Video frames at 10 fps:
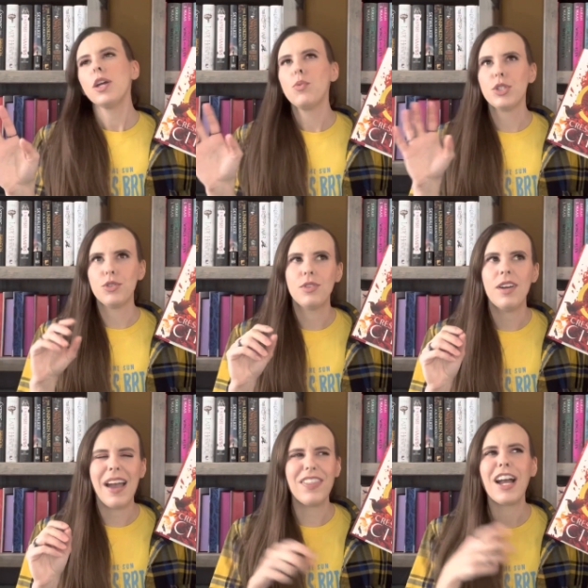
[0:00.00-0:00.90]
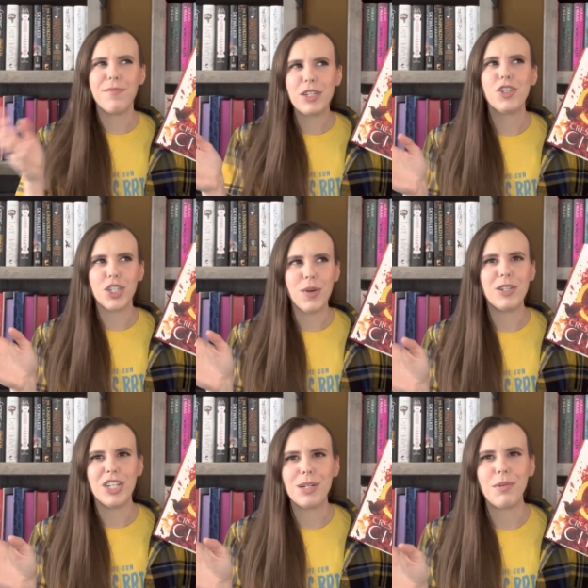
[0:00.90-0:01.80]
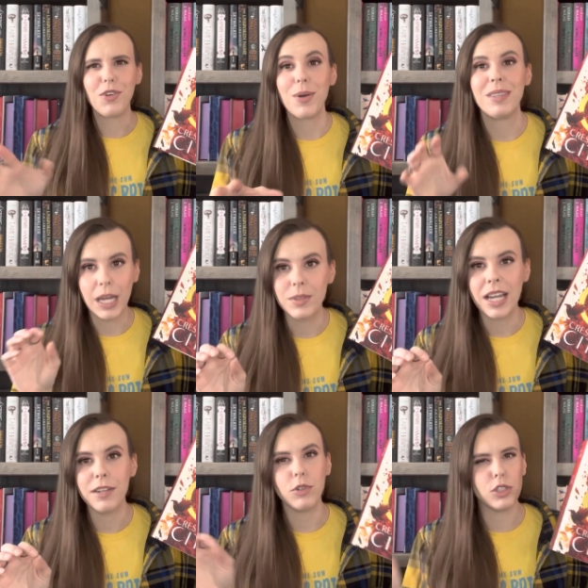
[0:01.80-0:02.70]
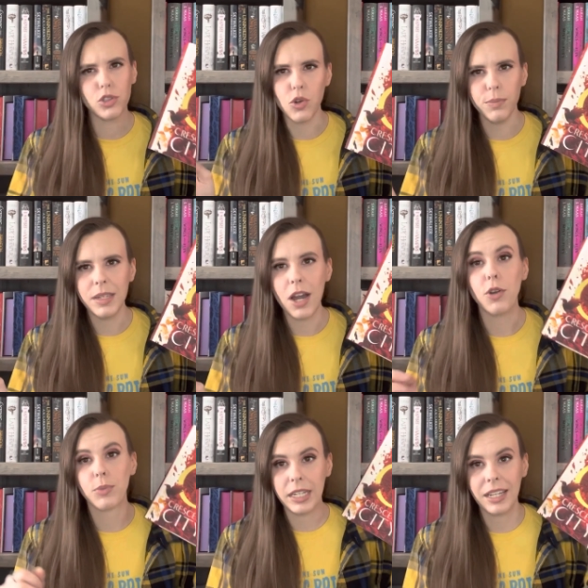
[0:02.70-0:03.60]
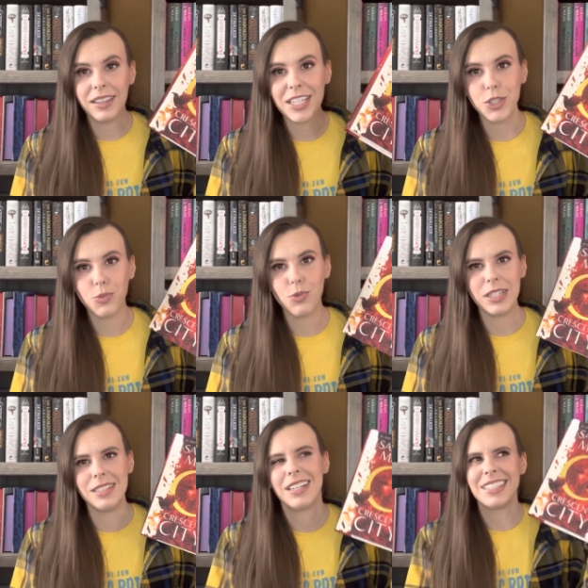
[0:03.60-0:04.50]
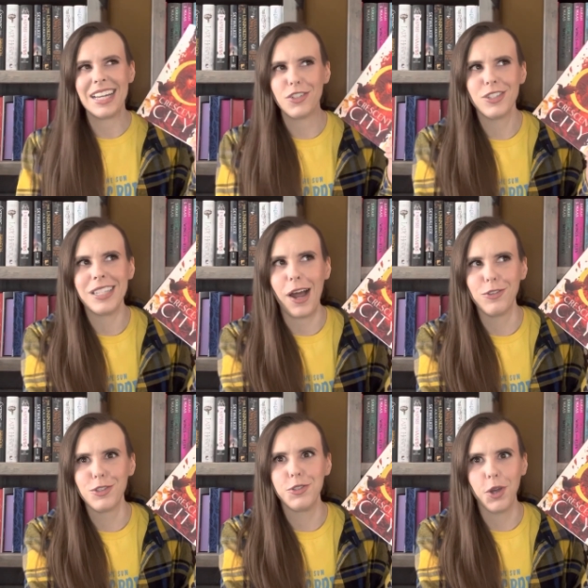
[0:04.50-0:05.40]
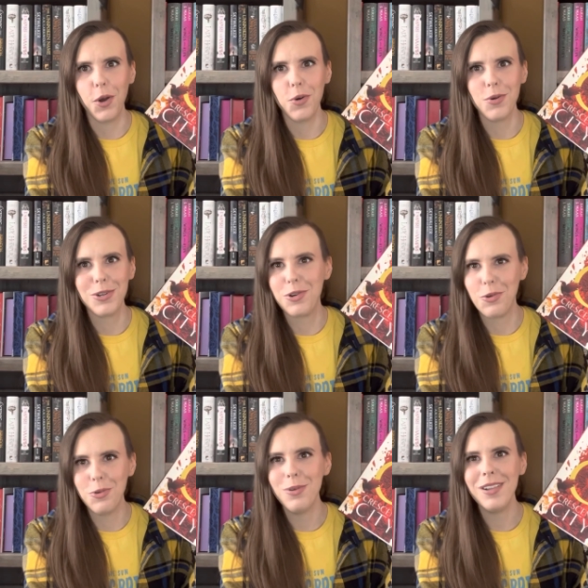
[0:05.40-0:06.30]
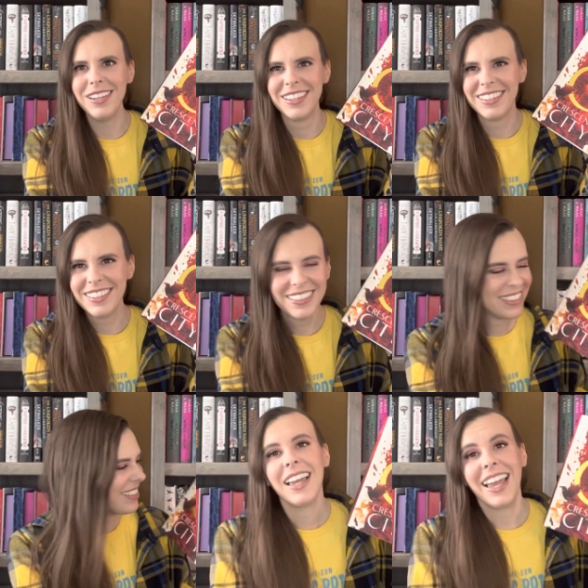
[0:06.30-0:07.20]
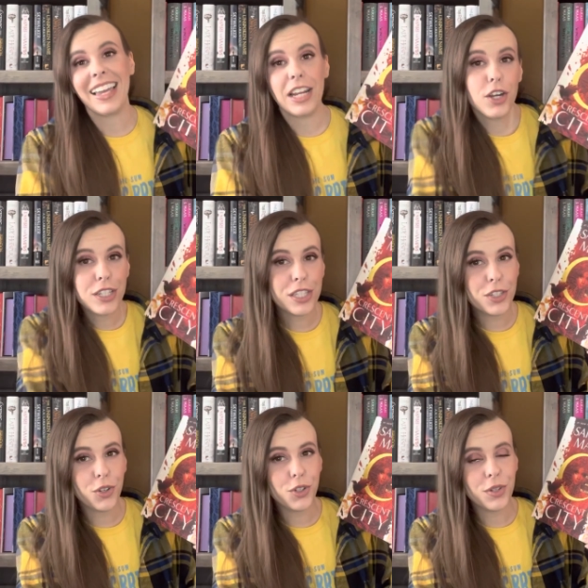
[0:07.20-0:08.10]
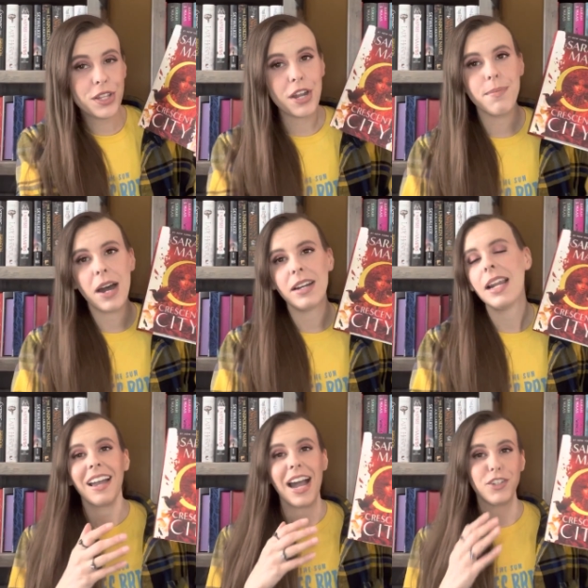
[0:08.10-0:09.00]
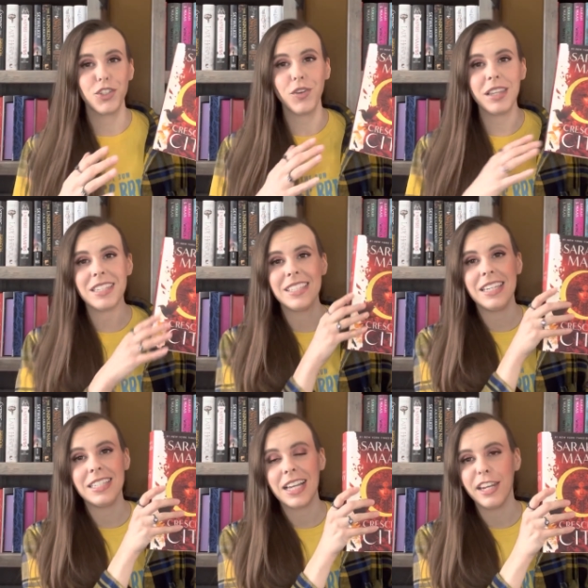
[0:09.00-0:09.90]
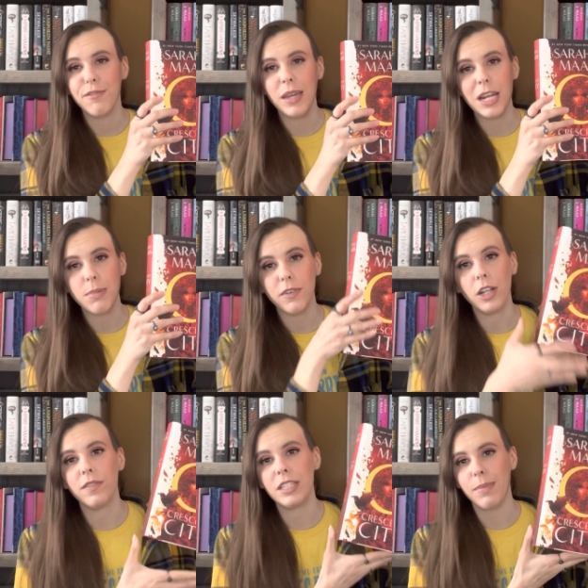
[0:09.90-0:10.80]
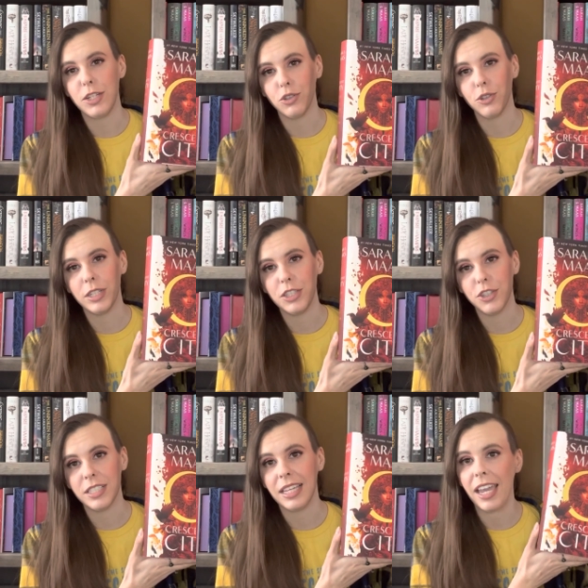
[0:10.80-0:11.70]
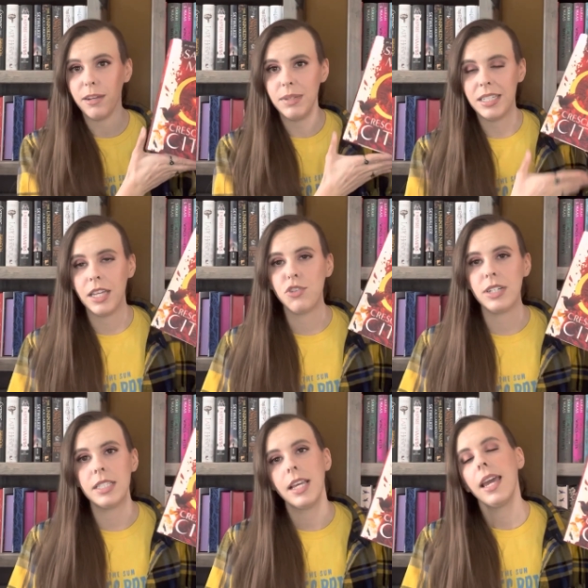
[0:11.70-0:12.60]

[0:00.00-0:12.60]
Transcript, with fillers: was, I think I've mentioned this on my channel before, but that was kind of what sold me on reading this, was because that just sounds so cool. And I honestly don't know a lot about it. I just know that the city is kind of made up of all of these magical creatures and can be dangerous,